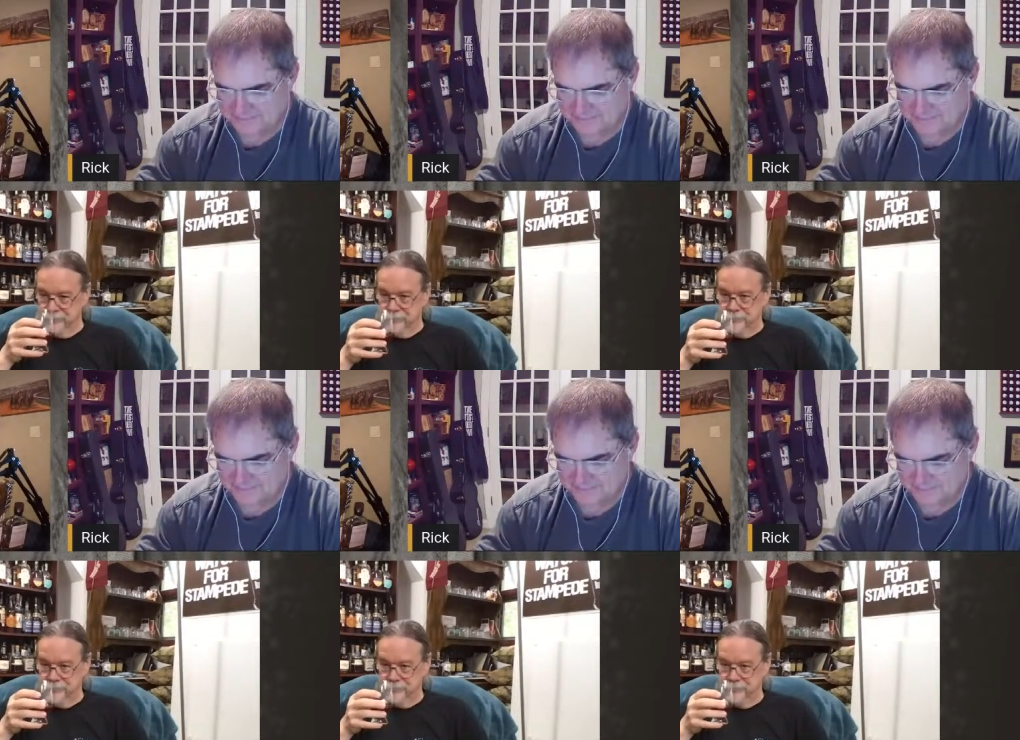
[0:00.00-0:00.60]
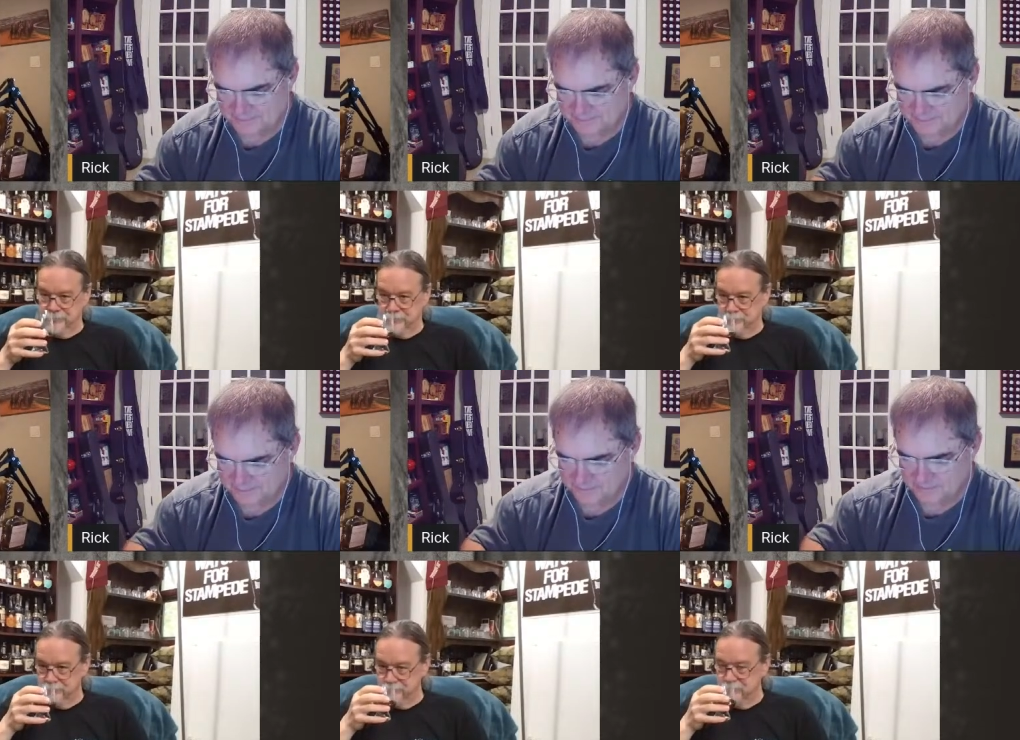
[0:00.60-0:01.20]

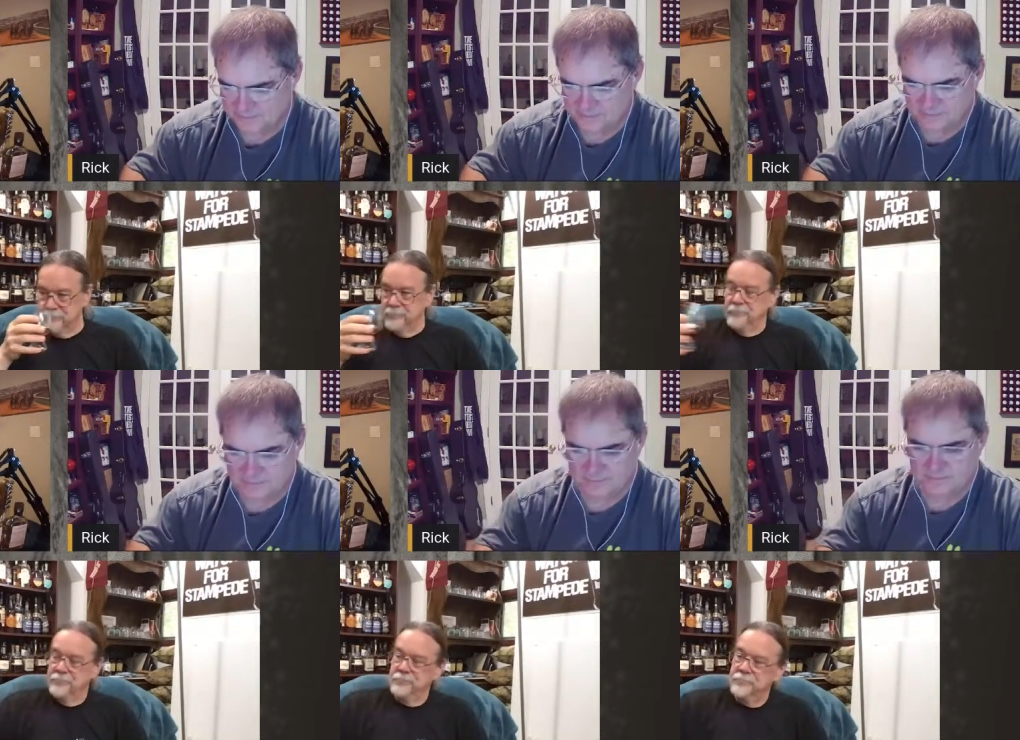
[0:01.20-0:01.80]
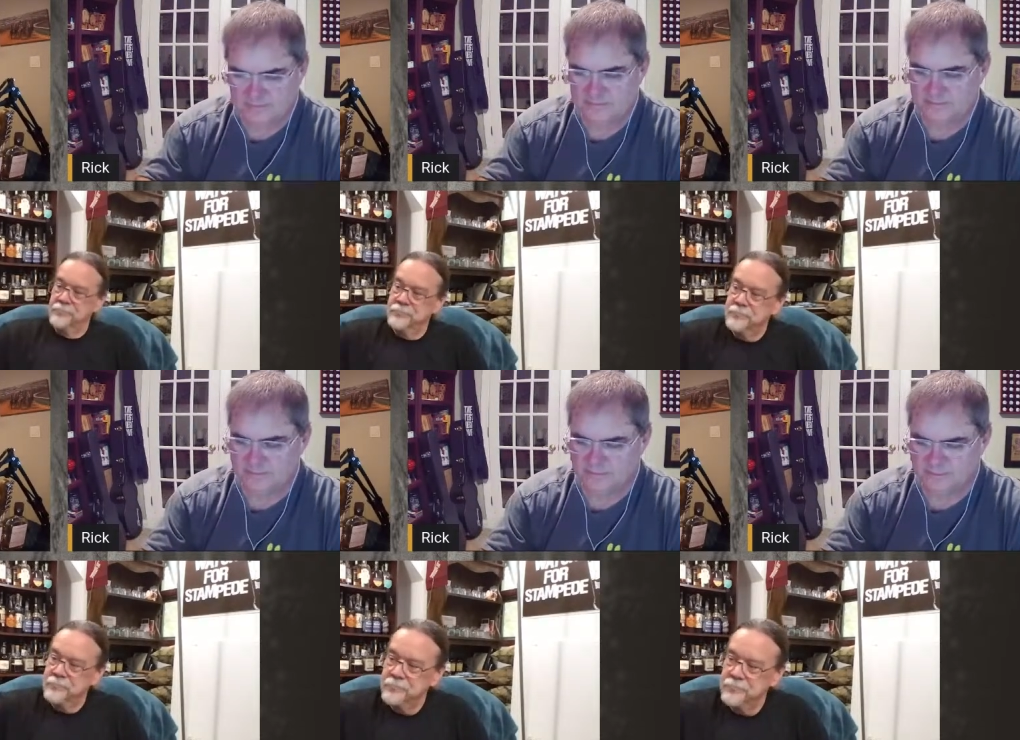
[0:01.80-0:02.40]

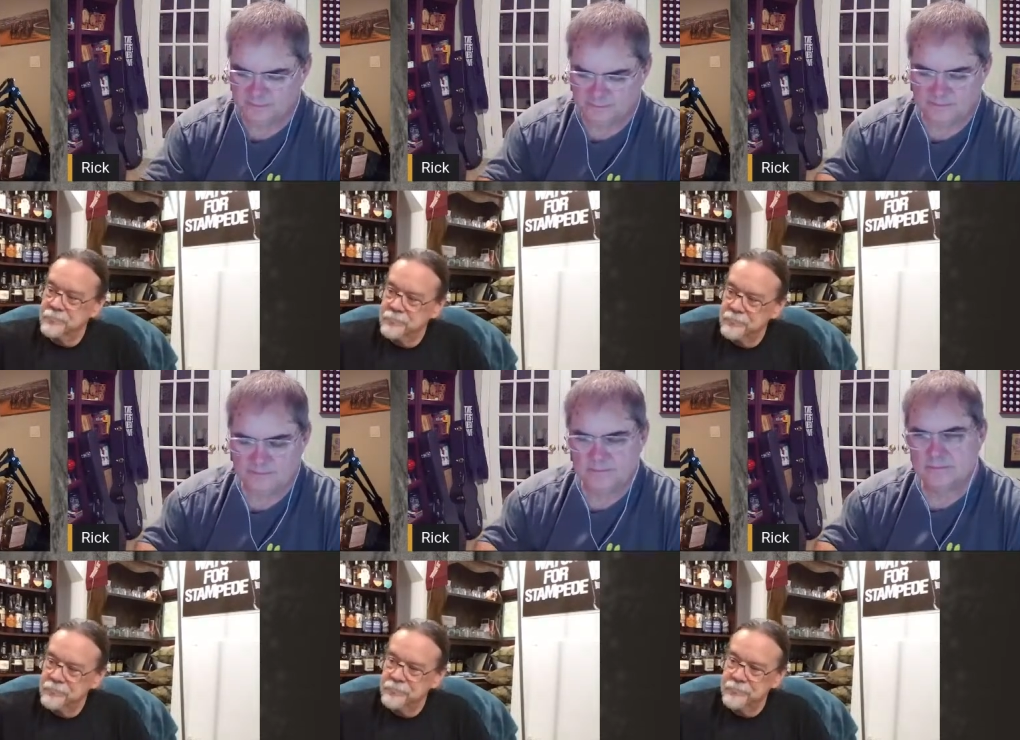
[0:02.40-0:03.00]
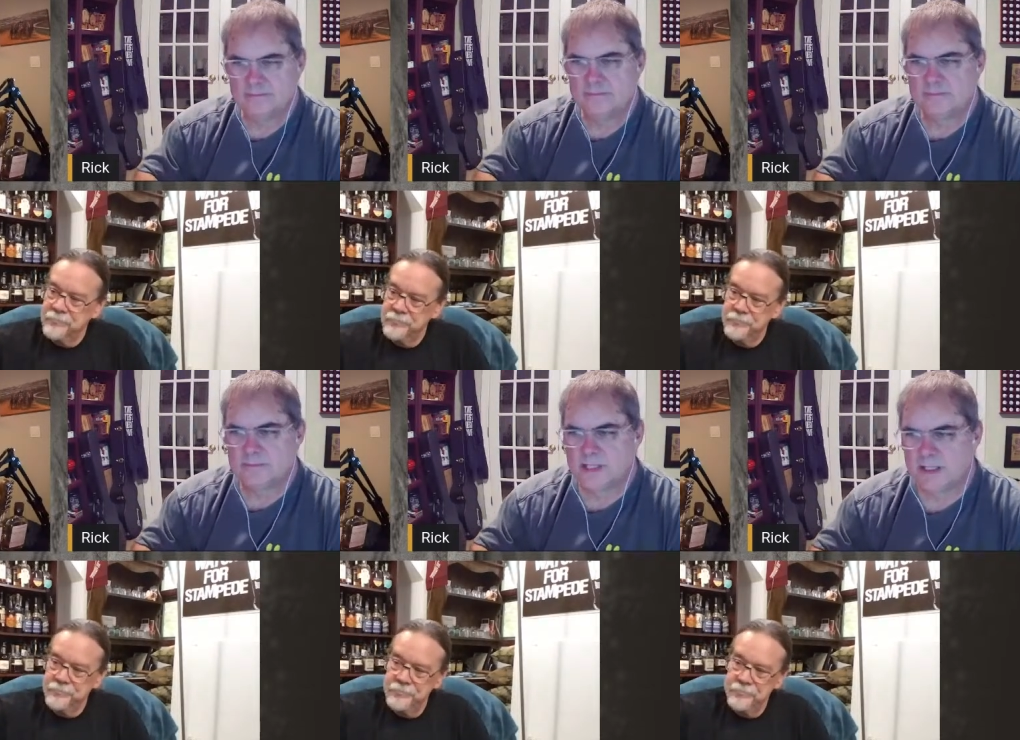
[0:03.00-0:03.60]

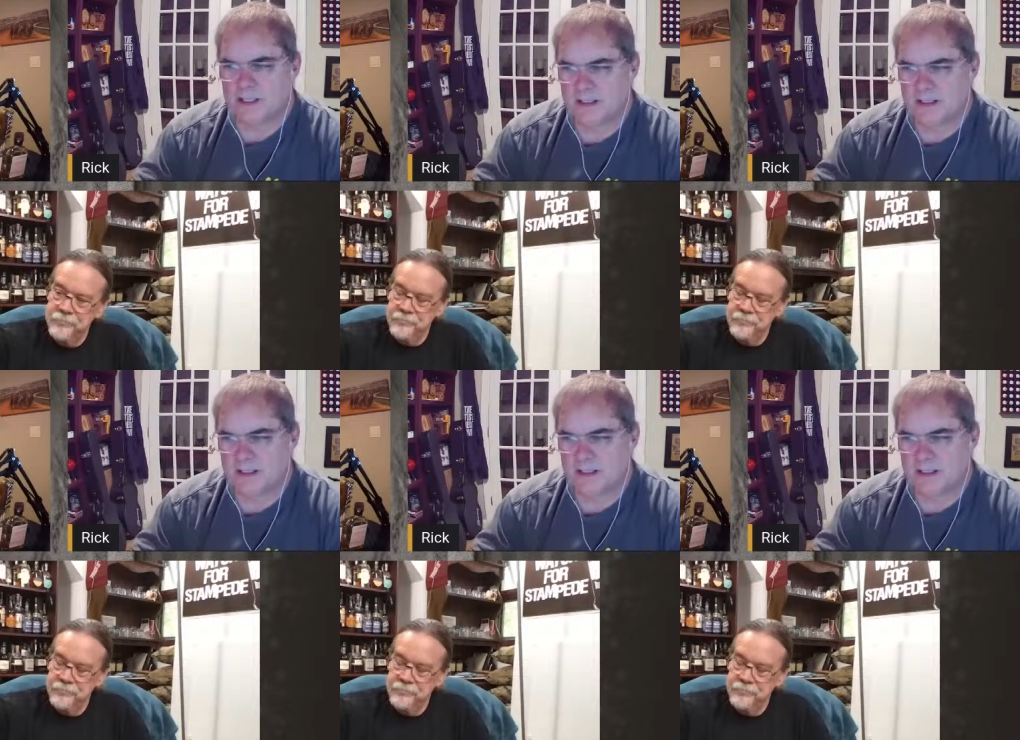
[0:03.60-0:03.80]
No one is speaking in this clip.